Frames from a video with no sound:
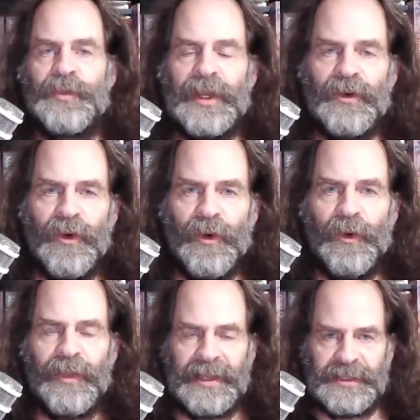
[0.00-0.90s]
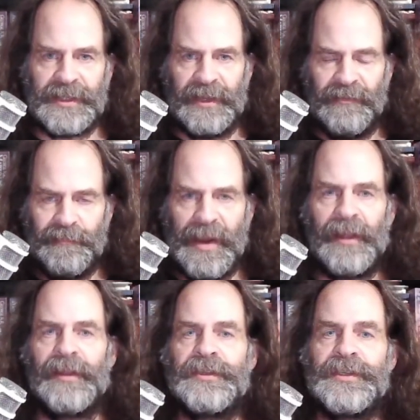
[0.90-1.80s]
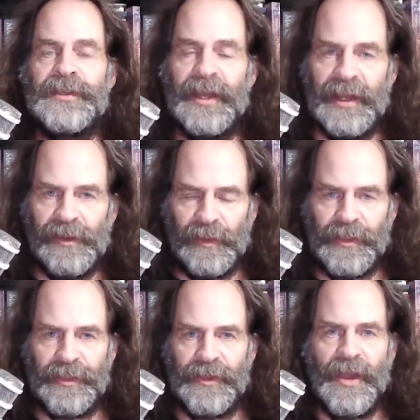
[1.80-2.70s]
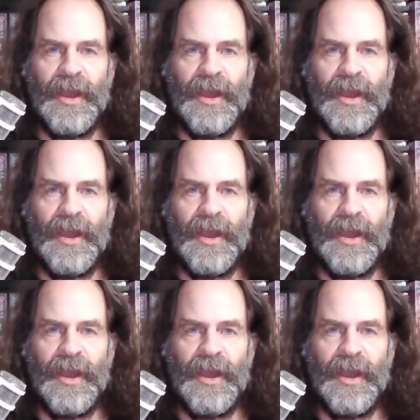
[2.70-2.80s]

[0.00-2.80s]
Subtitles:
We call that state of balance health.